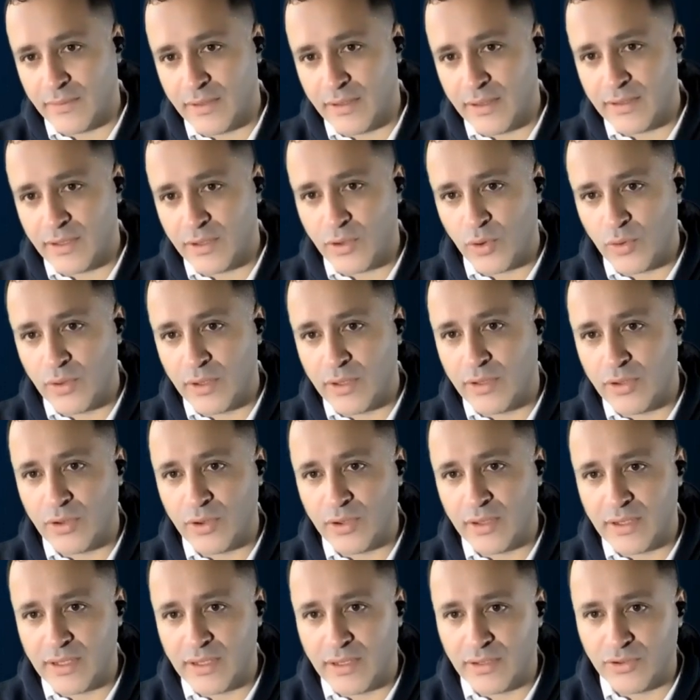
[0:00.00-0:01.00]
The donor
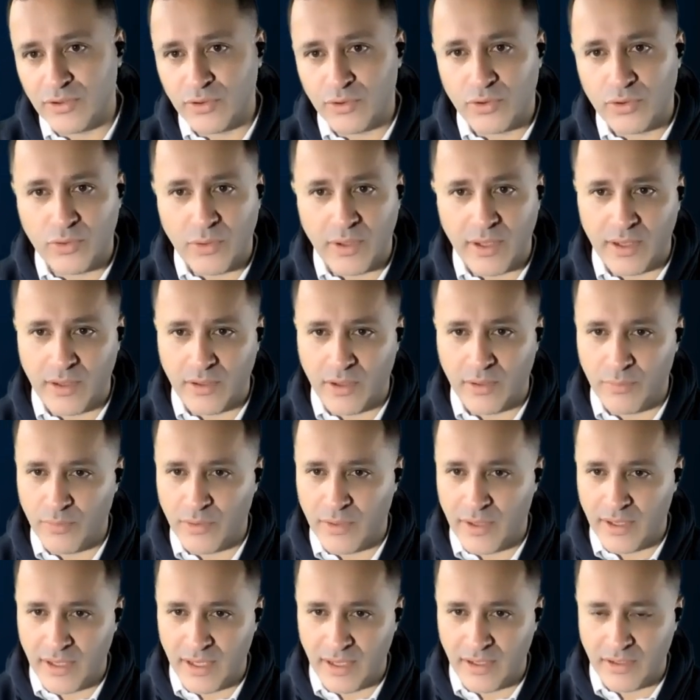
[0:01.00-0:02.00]
journey is usually a
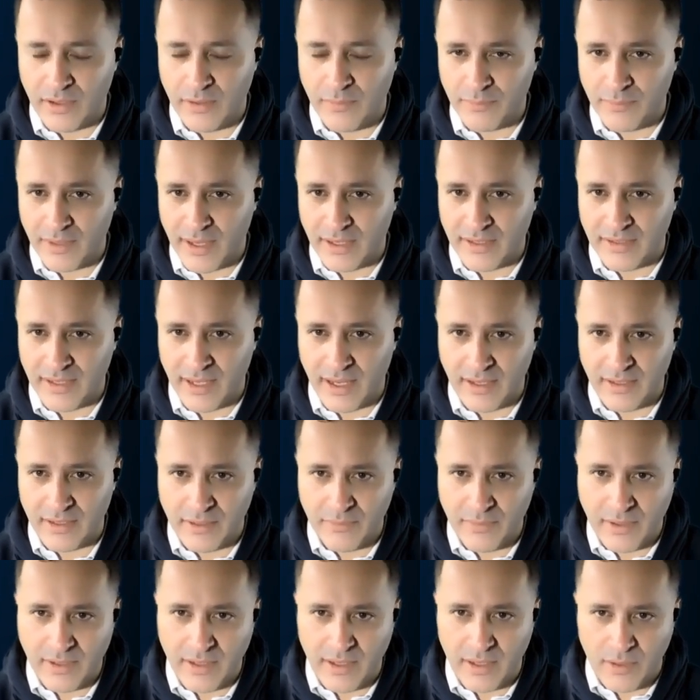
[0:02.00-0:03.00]
communication-based
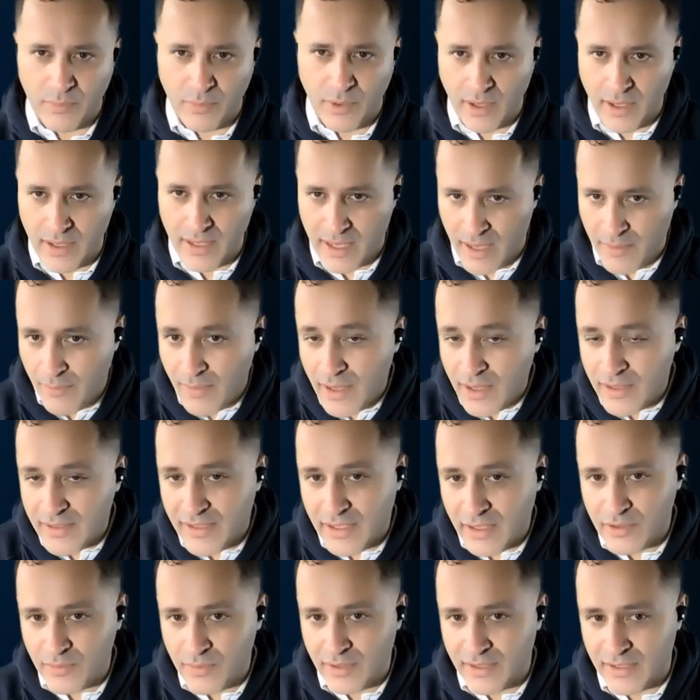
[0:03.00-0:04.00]
activity where email
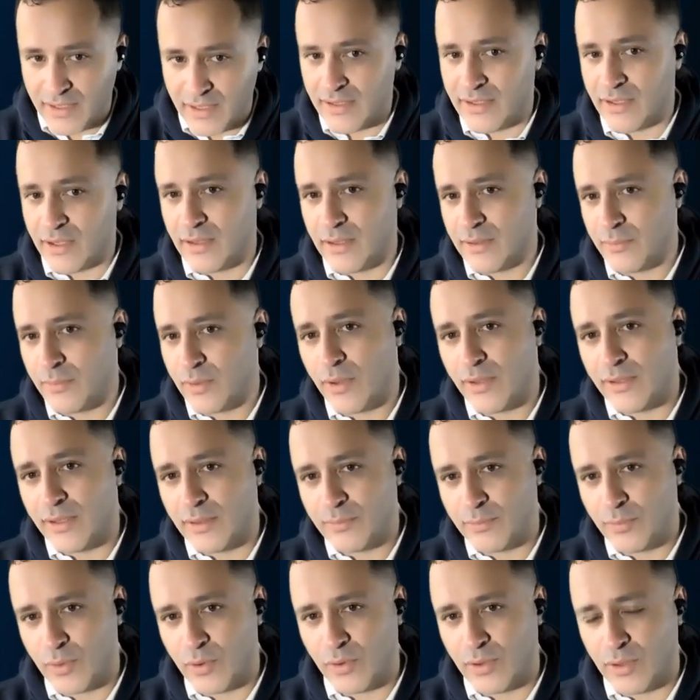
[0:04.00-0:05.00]
sequences are the most
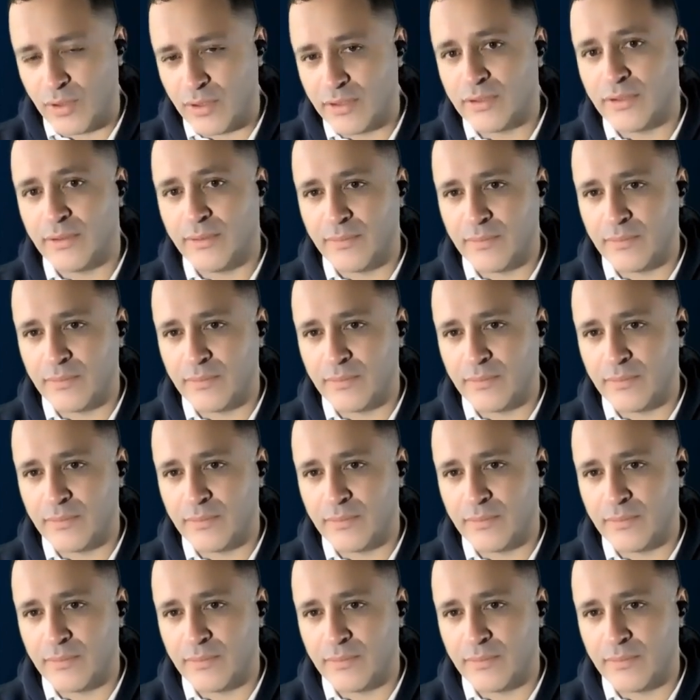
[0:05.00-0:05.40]
important.